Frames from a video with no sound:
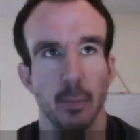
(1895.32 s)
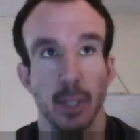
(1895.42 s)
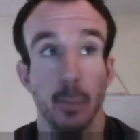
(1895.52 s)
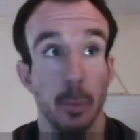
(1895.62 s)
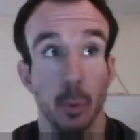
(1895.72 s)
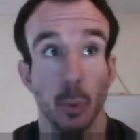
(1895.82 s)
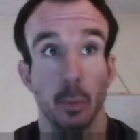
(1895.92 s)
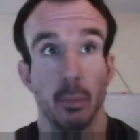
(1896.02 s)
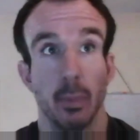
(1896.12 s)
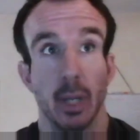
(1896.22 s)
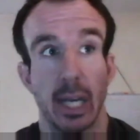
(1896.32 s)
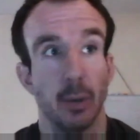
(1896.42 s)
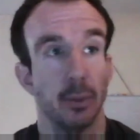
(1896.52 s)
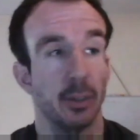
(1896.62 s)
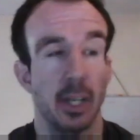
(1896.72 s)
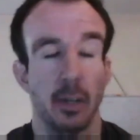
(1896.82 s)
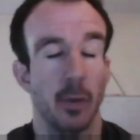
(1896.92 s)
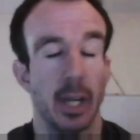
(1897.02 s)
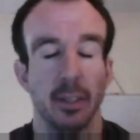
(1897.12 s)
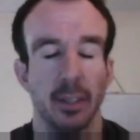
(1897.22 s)
people outside
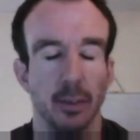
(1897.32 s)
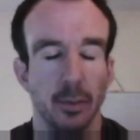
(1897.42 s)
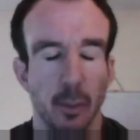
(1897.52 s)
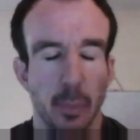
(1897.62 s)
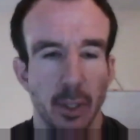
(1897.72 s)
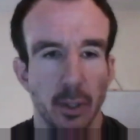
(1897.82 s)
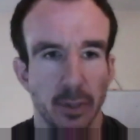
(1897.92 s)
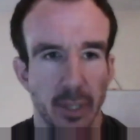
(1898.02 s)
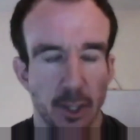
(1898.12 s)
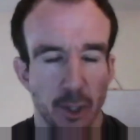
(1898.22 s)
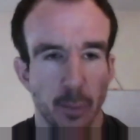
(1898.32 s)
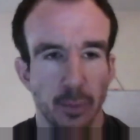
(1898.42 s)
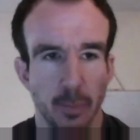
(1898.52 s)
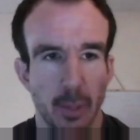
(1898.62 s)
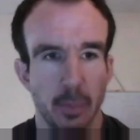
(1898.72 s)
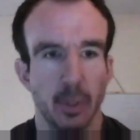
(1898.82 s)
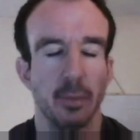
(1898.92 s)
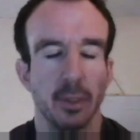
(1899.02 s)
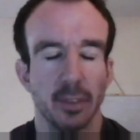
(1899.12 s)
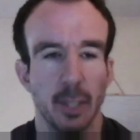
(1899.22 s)
of rare disease obviously have been losing their jobs and maybe not
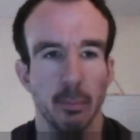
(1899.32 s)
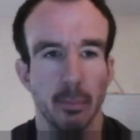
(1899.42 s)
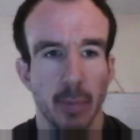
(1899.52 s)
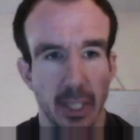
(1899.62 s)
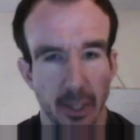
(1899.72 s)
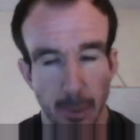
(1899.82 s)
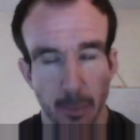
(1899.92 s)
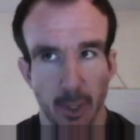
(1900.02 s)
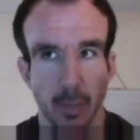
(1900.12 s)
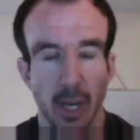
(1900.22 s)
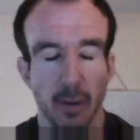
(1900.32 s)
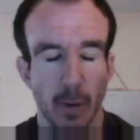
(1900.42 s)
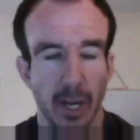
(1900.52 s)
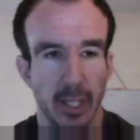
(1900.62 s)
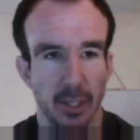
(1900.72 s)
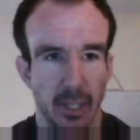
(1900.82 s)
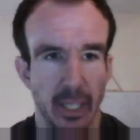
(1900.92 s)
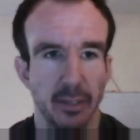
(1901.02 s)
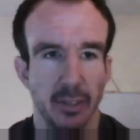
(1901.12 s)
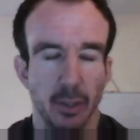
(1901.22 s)
have the same money. People that might have regularly
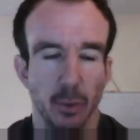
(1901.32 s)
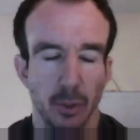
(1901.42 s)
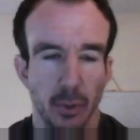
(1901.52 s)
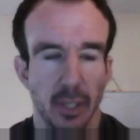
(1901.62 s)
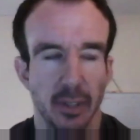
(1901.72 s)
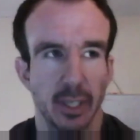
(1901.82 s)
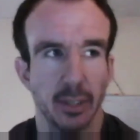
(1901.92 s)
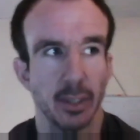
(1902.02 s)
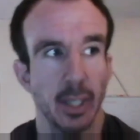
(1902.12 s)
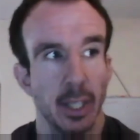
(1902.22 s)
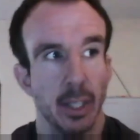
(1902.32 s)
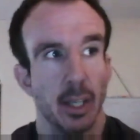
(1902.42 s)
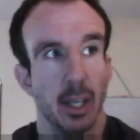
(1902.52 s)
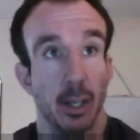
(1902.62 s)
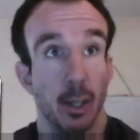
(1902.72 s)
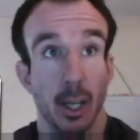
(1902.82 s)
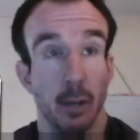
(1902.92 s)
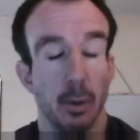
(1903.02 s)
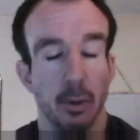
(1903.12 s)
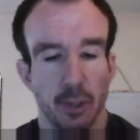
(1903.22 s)
donated or doing things
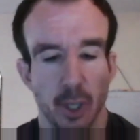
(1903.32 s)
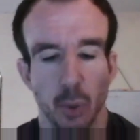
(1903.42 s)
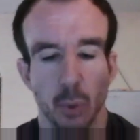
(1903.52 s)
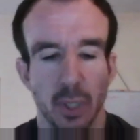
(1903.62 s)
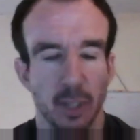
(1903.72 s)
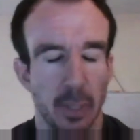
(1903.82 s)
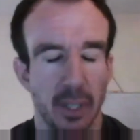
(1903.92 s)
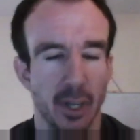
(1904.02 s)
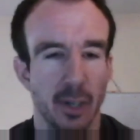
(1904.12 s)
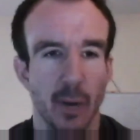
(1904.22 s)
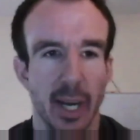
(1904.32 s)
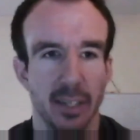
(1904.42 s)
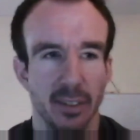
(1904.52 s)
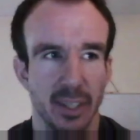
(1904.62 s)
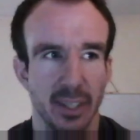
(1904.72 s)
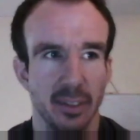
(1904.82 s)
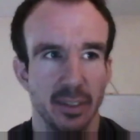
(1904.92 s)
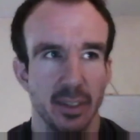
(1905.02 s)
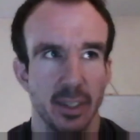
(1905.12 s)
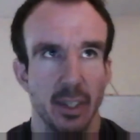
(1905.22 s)
are struggled. There's been no rare
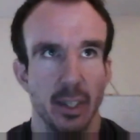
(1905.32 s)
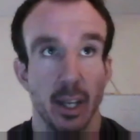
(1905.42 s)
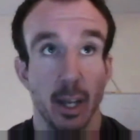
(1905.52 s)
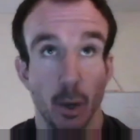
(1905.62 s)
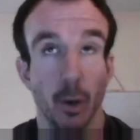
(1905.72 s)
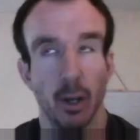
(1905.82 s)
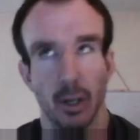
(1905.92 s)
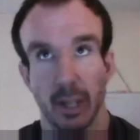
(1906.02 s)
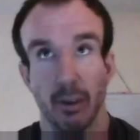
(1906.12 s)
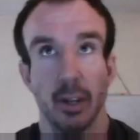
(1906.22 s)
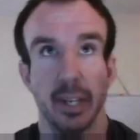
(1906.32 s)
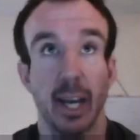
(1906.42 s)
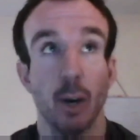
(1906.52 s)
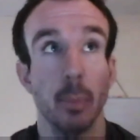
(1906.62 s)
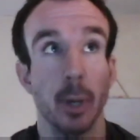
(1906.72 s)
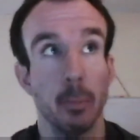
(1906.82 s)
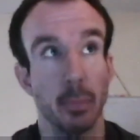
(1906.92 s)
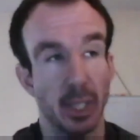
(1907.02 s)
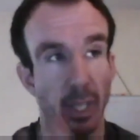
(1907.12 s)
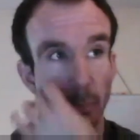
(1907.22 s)
disease, there are now, but
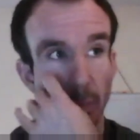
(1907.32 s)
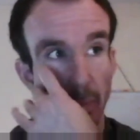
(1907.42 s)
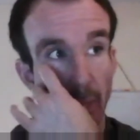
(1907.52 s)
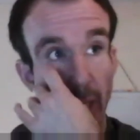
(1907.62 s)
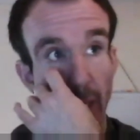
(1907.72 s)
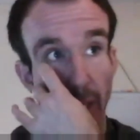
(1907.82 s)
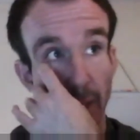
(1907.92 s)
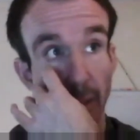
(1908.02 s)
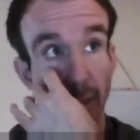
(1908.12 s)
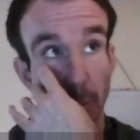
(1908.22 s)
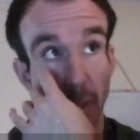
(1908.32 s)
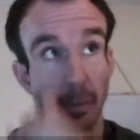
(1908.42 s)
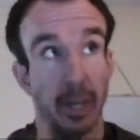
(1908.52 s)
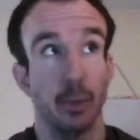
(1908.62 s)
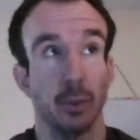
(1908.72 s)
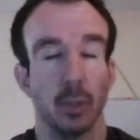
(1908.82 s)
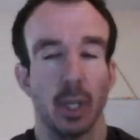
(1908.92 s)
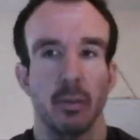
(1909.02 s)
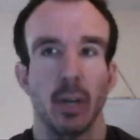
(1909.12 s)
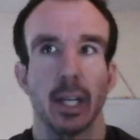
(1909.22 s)
there's been very little
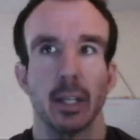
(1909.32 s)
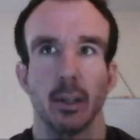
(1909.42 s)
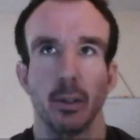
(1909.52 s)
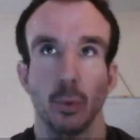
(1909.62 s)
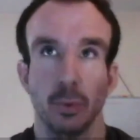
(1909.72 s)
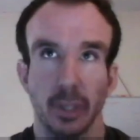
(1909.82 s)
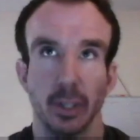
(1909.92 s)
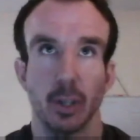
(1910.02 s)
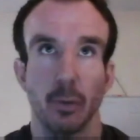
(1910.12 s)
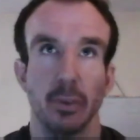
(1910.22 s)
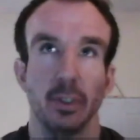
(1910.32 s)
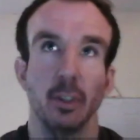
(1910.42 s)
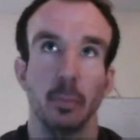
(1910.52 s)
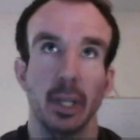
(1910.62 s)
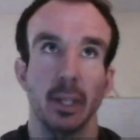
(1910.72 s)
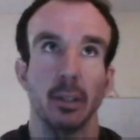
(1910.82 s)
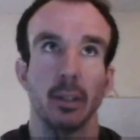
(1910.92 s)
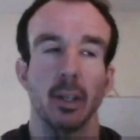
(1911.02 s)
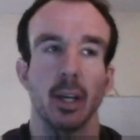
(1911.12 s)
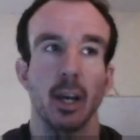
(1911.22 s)
kind of like, obviously the conference has been
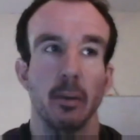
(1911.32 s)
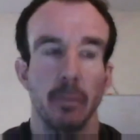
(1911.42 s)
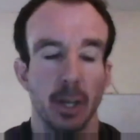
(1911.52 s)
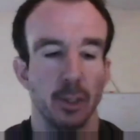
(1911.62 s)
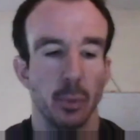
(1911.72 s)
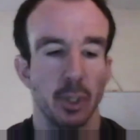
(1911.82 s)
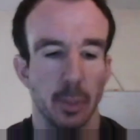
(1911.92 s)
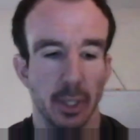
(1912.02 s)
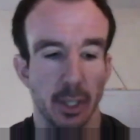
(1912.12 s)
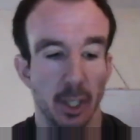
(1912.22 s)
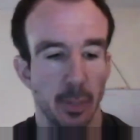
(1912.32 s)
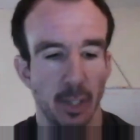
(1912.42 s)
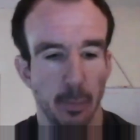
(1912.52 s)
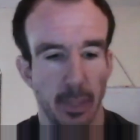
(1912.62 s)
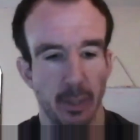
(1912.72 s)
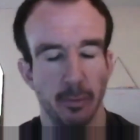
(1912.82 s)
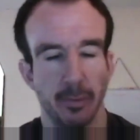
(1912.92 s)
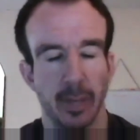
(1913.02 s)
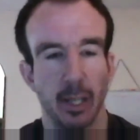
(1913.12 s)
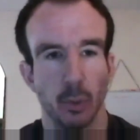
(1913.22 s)
virtual, which has been good, but there's been
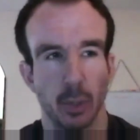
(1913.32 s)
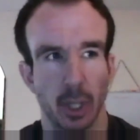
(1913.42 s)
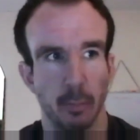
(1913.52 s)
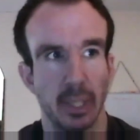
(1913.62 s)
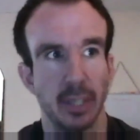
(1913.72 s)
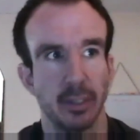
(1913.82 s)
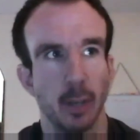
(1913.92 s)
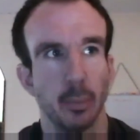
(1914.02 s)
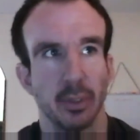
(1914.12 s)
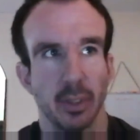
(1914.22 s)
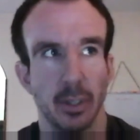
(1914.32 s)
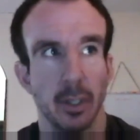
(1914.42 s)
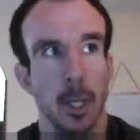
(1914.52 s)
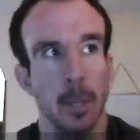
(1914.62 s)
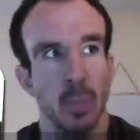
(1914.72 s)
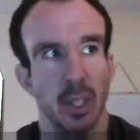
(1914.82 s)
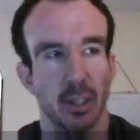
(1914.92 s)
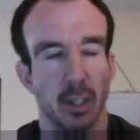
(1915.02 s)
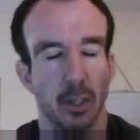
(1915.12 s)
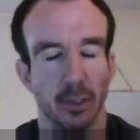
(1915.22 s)
very little kind of meetups. So
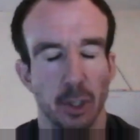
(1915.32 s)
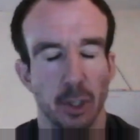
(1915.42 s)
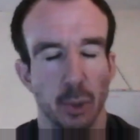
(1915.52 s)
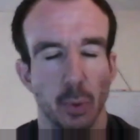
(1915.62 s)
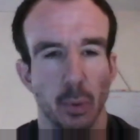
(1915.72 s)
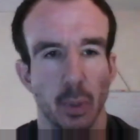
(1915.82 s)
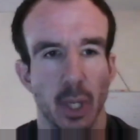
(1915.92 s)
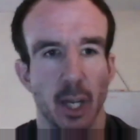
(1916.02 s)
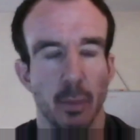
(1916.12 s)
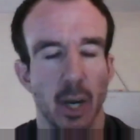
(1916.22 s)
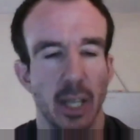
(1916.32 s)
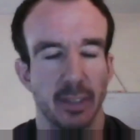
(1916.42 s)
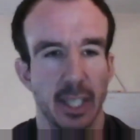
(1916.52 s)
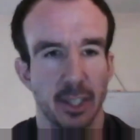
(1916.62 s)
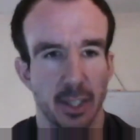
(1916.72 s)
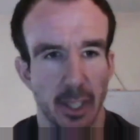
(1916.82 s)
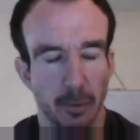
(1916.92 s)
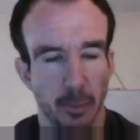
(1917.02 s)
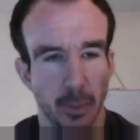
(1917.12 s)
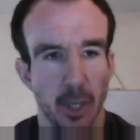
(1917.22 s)
the kind of social isolation, I
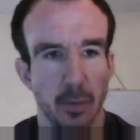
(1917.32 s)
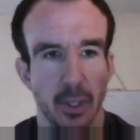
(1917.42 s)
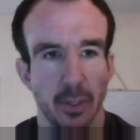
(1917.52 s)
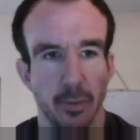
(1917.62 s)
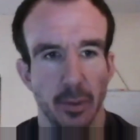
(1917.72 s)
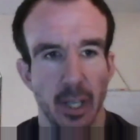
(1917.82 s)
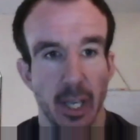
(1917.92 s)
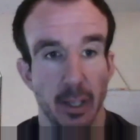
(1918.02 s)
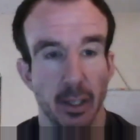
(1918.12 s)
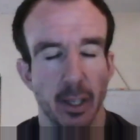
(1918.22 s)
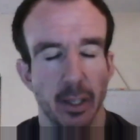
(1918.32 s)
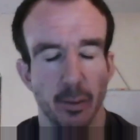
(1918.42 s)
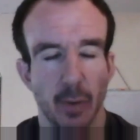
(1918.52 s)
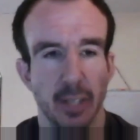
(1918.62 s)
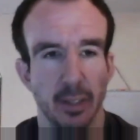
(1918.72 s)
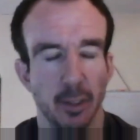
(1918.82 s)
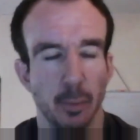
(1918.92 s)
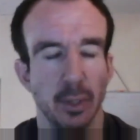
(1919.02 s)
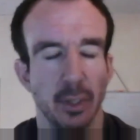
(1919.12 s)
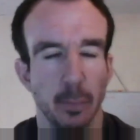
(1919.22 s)
think, from COVID for the rare disease
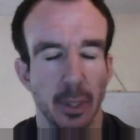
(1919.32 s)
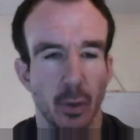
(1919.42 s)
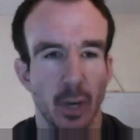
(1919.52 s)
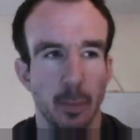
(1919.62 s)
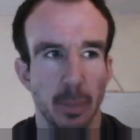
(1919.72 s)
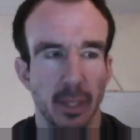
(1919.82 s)
community has been quite a big